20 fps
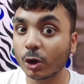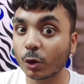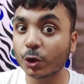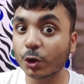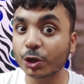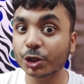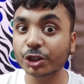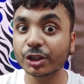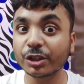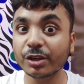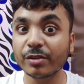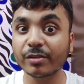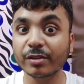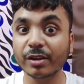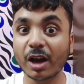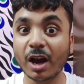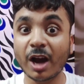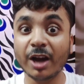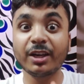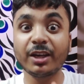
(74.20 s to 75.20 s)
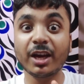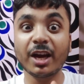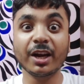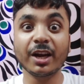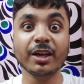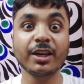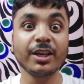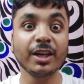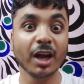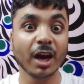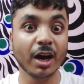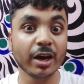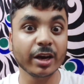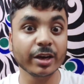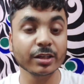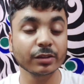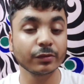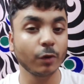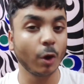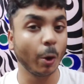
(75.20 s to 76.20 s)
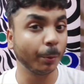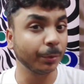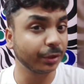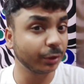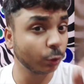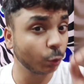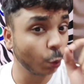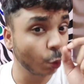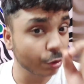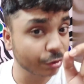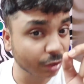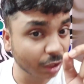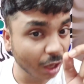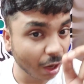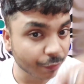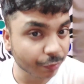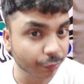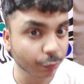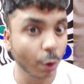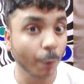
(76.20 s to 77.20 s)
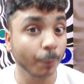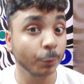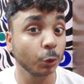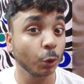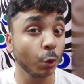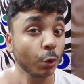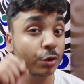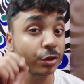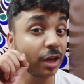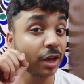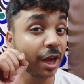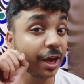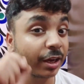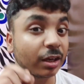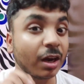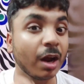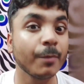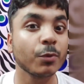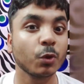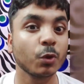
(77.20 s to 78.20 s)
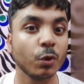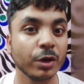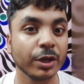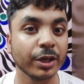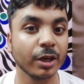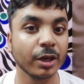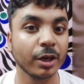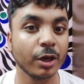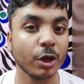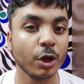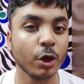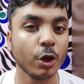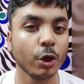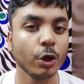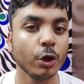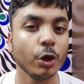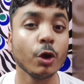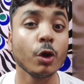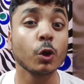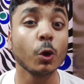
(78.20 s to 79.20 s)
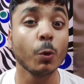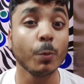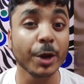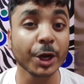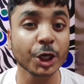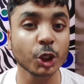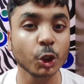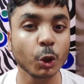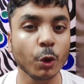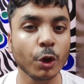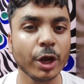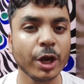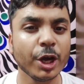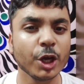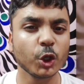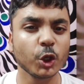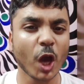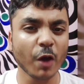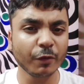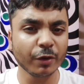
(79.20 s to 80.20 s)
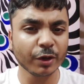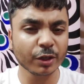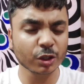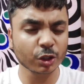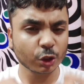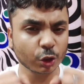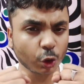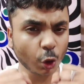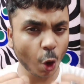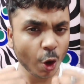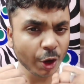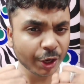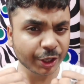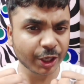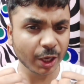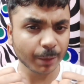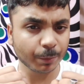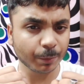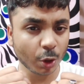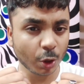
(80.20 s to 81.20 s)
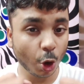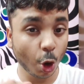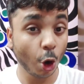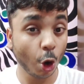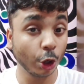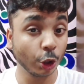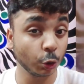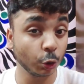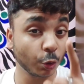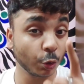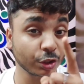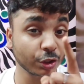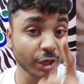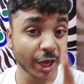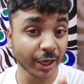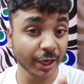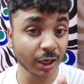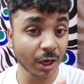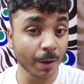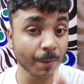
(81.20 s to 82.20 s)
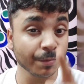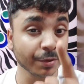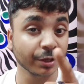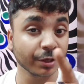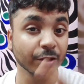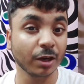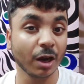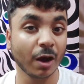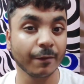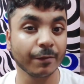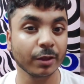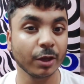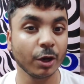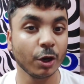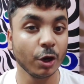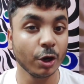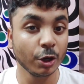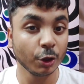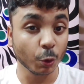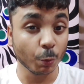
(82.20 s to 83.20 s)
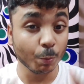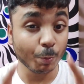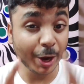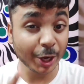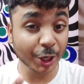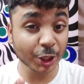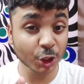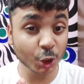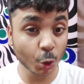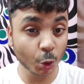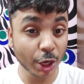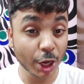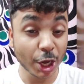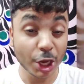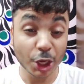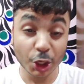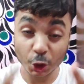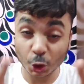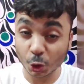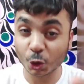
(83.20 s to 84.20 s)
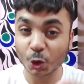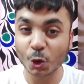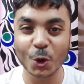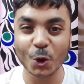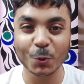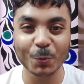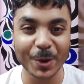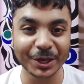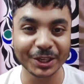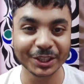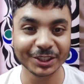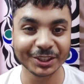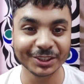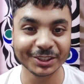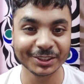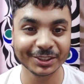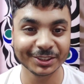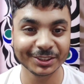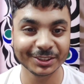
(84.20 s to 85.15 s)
questions are directly asked from those graphs, from those diagrams only. So make sure you have a strong grip on those diagrams and graphs to make sure you score better.